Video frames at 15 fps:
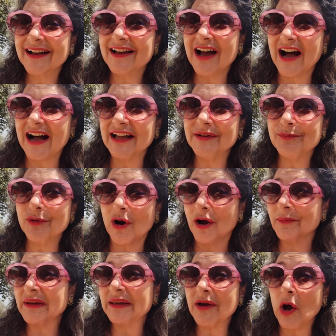God brought
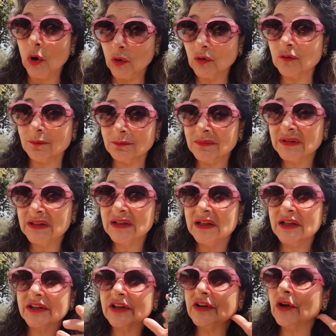me home.
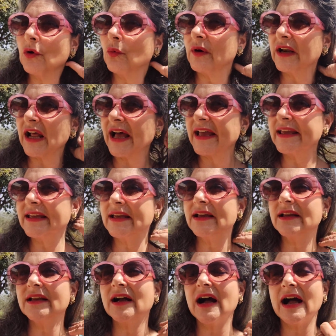You know, when I
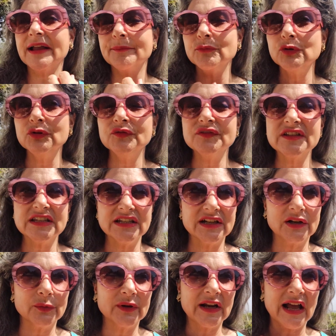I moved
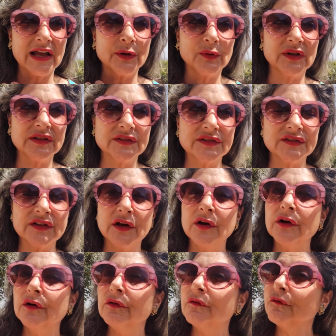here when I was
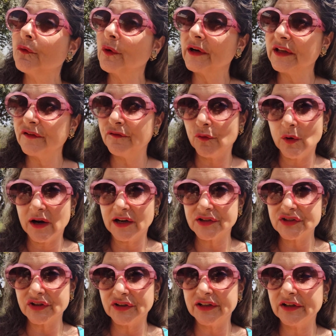44,
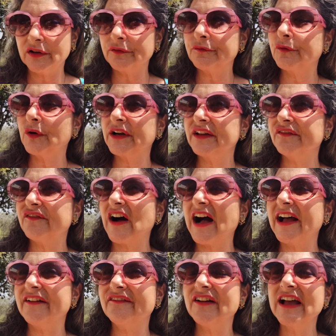turning on
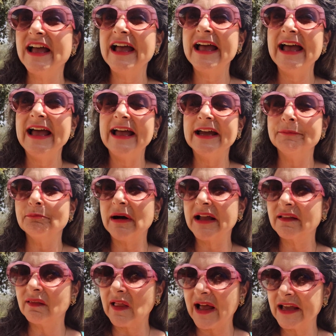45, and
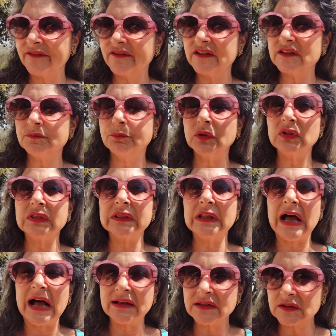my life has
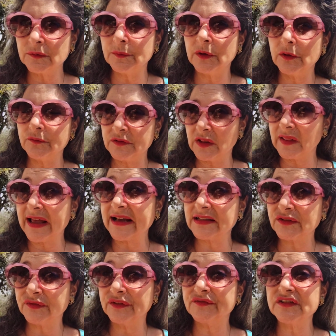blossomed over the
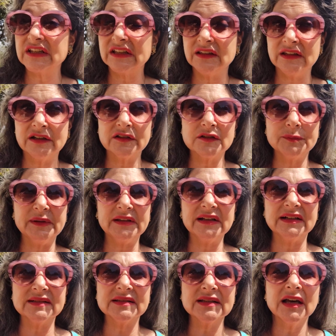last 15 years
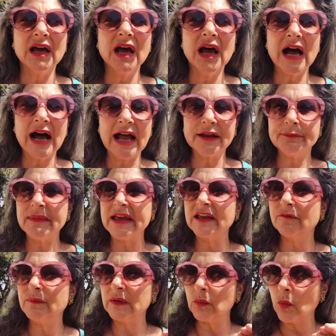because I may
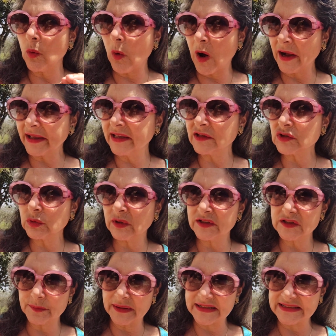have been walking
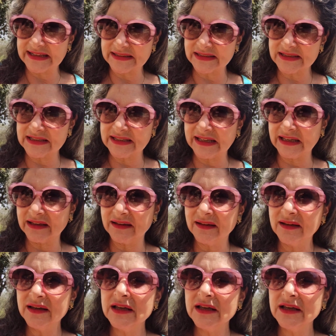towards my destiny,